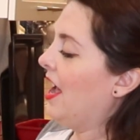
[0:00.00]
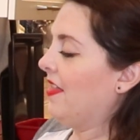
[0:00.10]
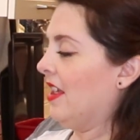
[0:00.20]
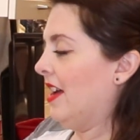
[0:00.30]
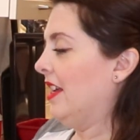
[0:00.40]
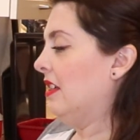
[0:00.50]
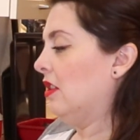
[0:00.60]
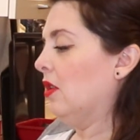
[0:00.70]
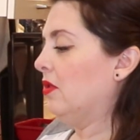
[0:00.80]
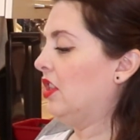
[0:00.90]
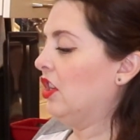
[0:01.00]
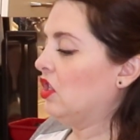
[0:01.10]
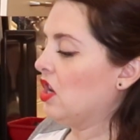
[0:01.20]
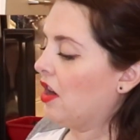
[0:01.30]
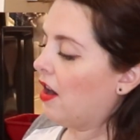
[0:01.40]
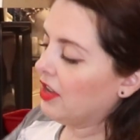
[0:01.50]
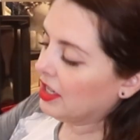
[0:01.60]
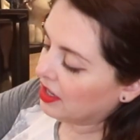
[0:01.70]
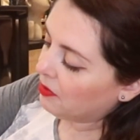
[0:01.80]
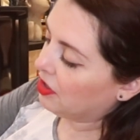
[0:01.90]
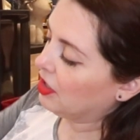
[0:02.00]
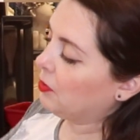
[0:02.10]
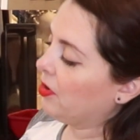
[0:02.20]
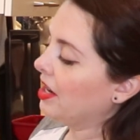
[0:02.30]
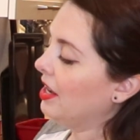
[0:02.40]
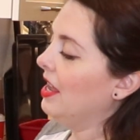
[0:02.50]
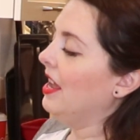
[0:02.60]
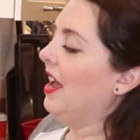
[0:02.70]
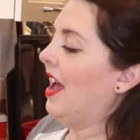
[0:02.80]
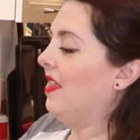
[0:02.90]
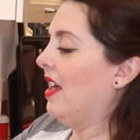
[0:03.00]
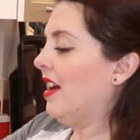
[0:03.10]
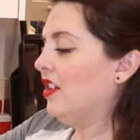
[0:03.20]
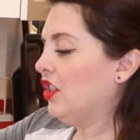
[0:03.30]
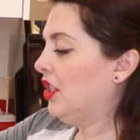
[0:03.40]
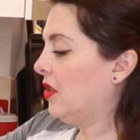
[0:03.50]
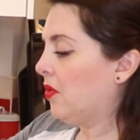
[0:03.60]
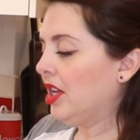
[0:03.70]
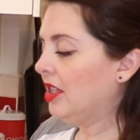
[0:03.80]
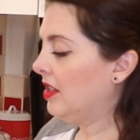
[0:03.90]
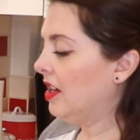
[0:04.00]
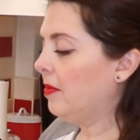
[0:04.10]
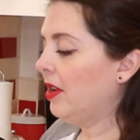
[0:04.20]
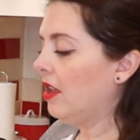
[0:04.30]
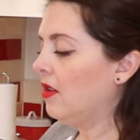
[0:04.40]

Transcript: and then I closed it shut obviously with the spring, and then I just greased it a bit.